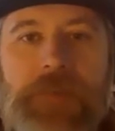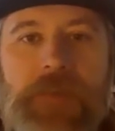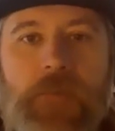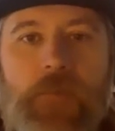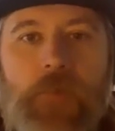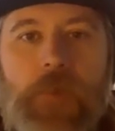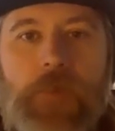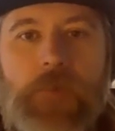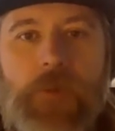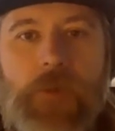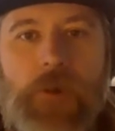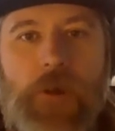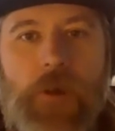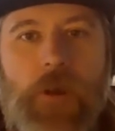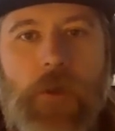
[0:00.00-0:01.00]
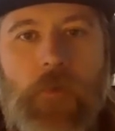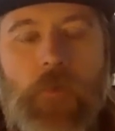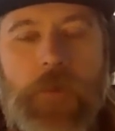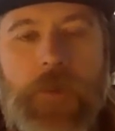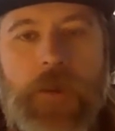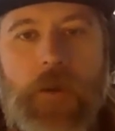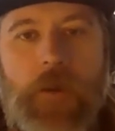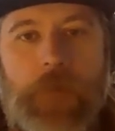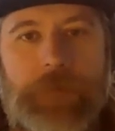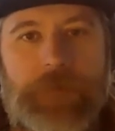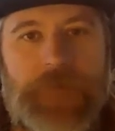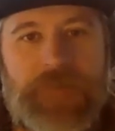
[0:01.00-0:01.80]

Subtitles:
being whether or not we are